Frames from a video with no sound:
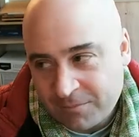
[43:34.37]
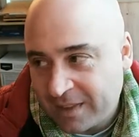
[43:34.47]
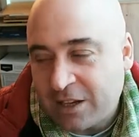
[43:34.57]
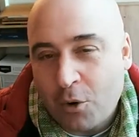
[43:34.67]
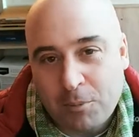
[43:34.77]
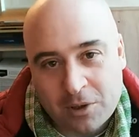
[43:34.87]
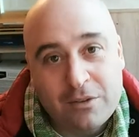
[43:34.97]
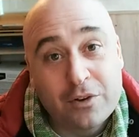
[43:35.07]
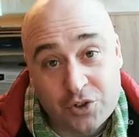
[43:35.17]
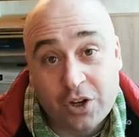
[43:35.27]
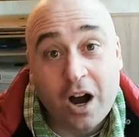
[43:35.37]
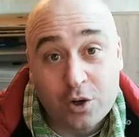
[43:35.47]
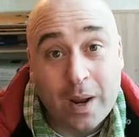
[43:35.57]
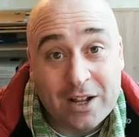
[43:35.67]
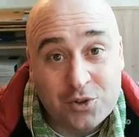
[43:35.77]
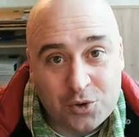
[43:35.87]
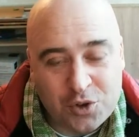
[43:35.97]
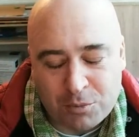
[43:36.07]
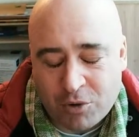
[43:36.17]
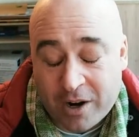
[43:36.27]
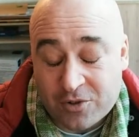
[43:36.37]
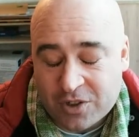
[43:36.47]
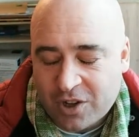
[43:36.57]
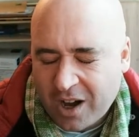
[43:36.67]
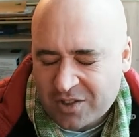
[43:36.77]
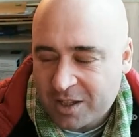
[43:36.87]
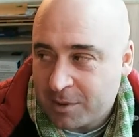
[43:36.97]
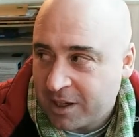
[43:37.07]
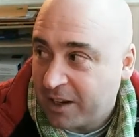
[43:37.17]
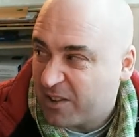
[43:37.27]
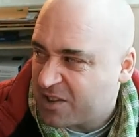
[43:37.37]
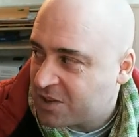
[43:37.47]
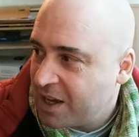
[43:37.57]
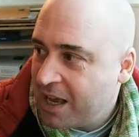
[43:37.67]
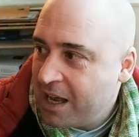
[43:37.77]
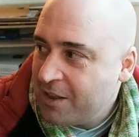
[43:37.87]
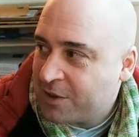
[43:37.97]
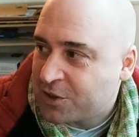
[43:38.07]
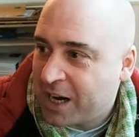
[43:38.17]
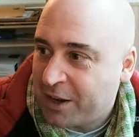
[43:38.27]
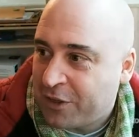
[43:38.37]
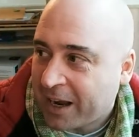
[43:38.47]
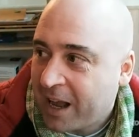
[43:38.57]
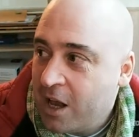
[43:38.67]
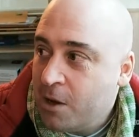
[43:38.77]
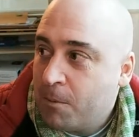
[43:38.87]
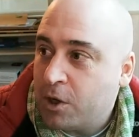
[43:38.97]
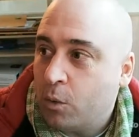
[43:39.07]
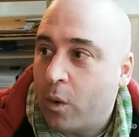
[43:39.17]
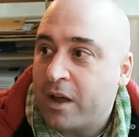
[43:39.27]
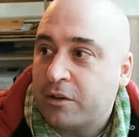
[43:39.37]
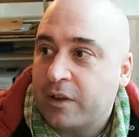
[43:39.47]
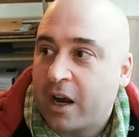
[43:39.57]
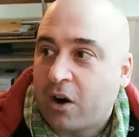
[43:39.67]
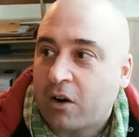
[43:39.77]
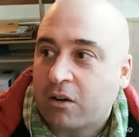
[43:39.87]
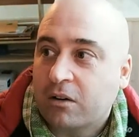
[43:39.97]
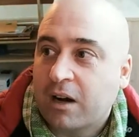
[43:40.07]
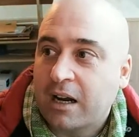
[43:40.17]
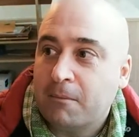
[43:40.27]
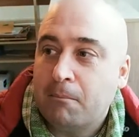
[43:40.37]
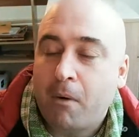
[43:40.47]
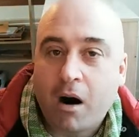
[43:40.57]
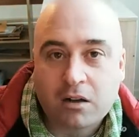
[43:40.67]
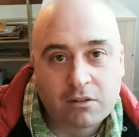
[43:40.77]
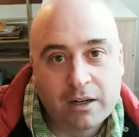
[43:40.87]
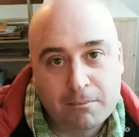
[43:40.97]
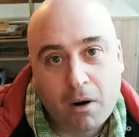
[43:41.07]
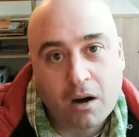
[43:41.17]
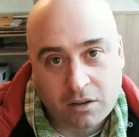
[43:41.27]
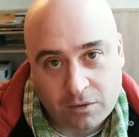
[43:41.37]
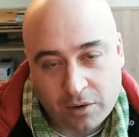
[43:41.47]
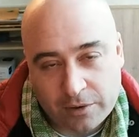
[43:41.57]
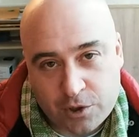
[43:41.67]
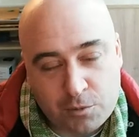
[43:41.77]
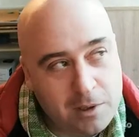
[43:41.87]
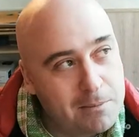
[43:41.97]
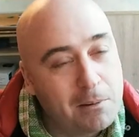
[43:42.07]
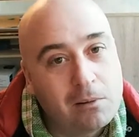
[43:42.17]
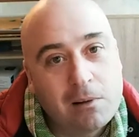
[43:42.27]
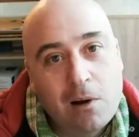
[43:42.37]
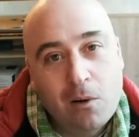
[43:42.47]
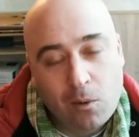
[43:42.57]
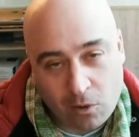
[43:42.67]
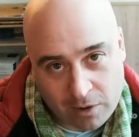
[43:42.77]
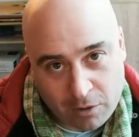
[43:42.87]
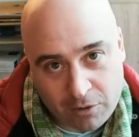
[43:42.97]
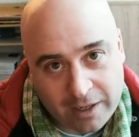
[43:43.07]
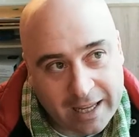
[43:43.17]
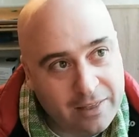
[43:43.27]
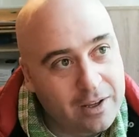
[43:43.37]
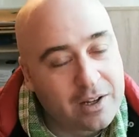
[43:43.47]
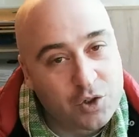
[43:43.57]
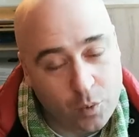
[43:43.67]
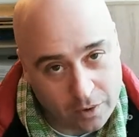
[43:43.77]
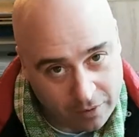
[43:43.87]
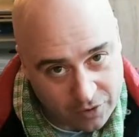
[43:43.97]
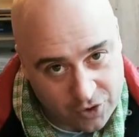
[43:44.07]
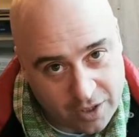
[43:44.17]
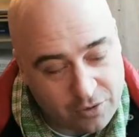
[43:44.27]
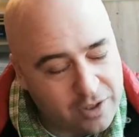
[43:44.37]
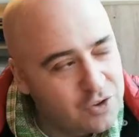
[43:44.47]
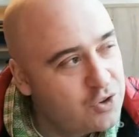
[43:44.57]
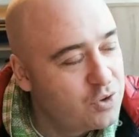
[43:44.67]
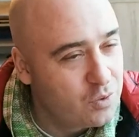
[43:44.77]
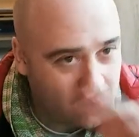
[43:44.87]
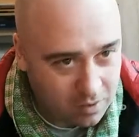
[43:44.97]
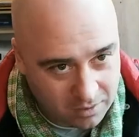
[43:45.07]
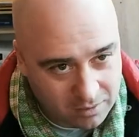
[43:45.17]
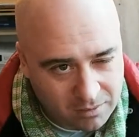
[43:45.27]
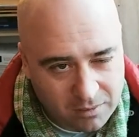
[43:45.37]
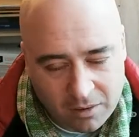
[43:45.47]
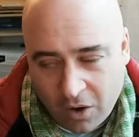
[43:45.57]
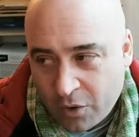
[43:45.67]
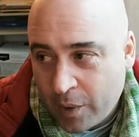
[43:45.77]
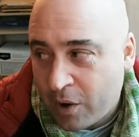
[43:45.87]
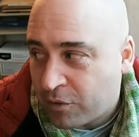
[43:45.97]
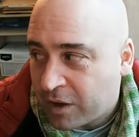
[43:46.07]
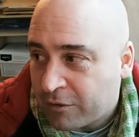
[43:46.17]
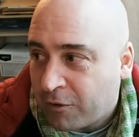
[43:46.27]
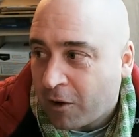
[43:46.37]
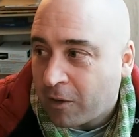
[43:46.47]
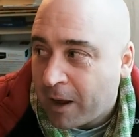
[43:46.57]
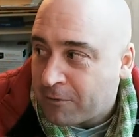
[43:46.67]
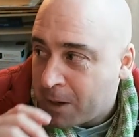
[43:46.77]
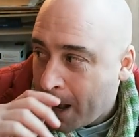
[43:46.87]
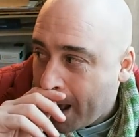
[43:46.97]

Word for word: they don't believe there's a God who answers their prayers and talks to them at night. Or this this kind of thing you know, whether they are kind of moderate modern religious people or outright atheists, whether they're centrists or all the way over to the far left,